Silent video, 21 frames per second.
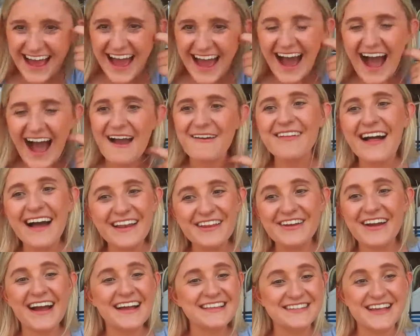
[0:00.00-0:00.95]
I'm glad you
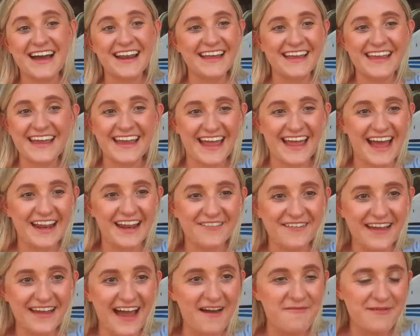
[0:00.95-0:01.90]
guys got a kick out of
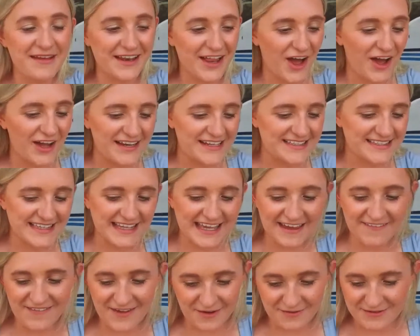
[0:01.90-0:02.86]
it. I mean, honestly,
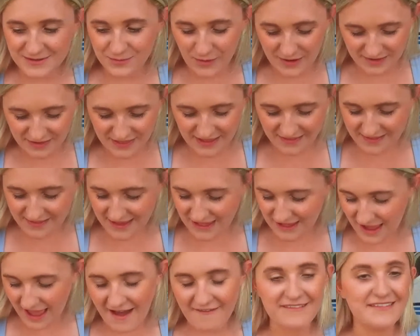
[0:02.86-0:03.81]
if there was one thing that
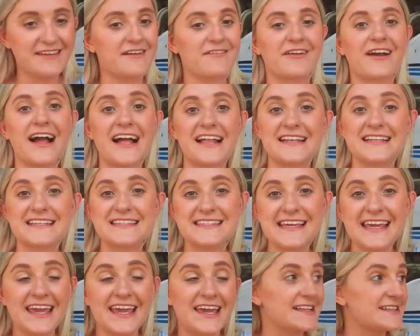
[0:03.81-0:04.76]
you haven't ever gotten to
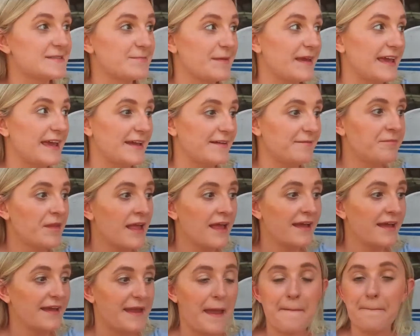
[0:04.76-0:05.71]
see, it's me
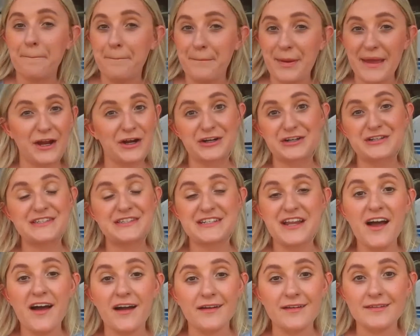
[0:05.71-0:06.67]
get bit or
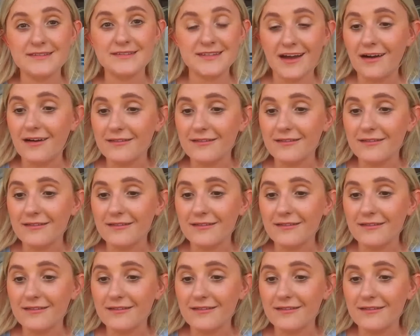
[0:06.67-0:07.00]
stung.